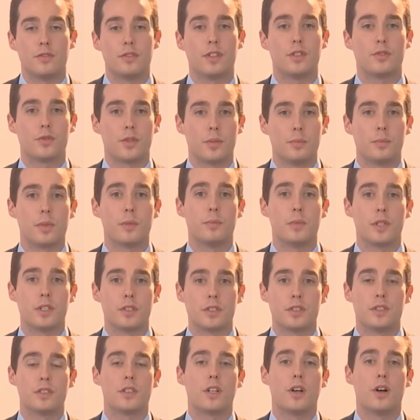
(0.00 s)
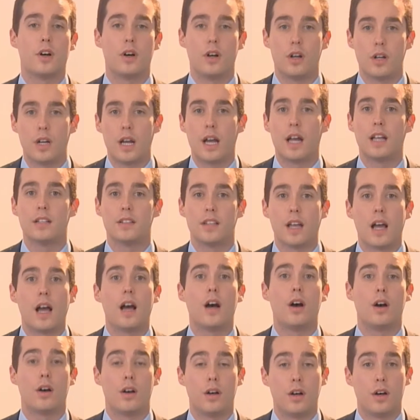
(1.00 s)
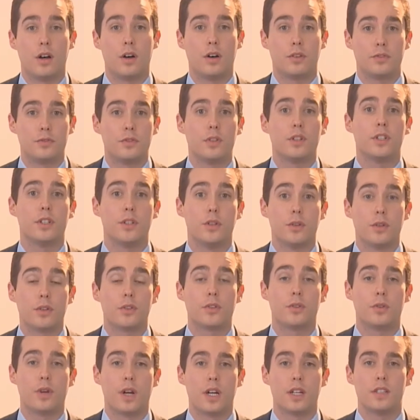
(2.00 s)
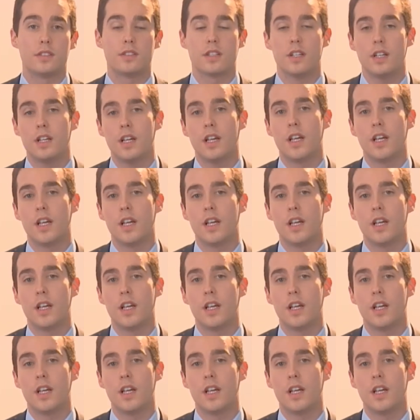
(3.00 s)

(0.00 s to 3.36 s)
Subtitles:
interim permissions and are fully authorised